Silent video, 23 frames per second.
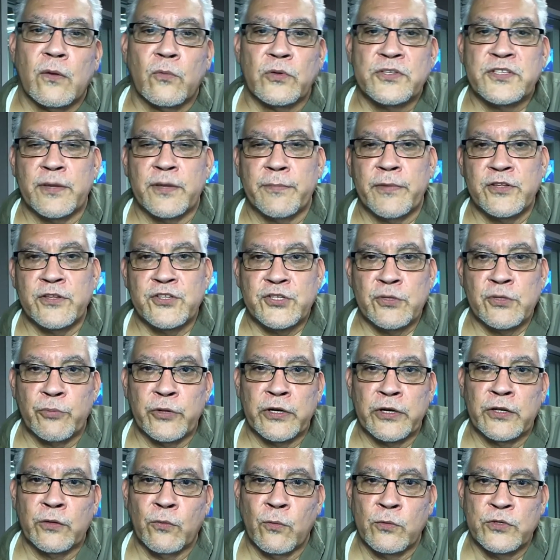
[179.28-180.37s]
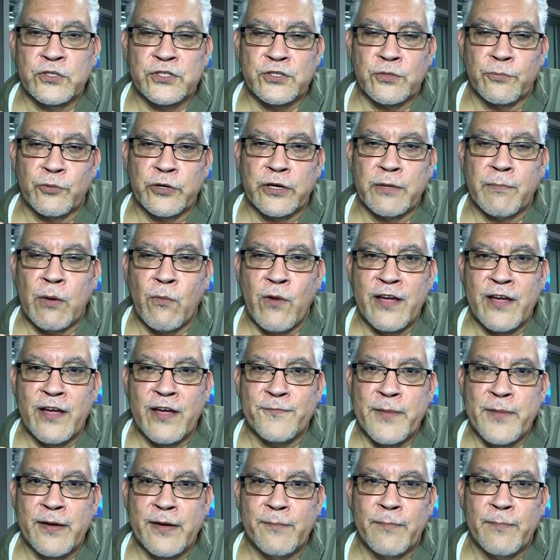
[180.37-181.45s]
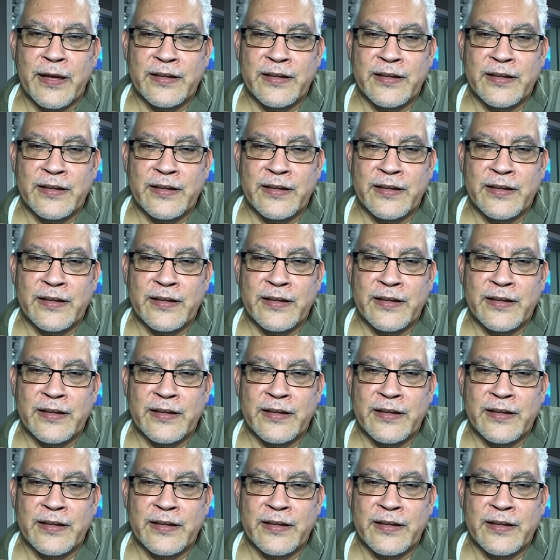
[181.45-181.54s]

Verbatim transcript: what's up, man? You still bringing you still bringing my wife, man,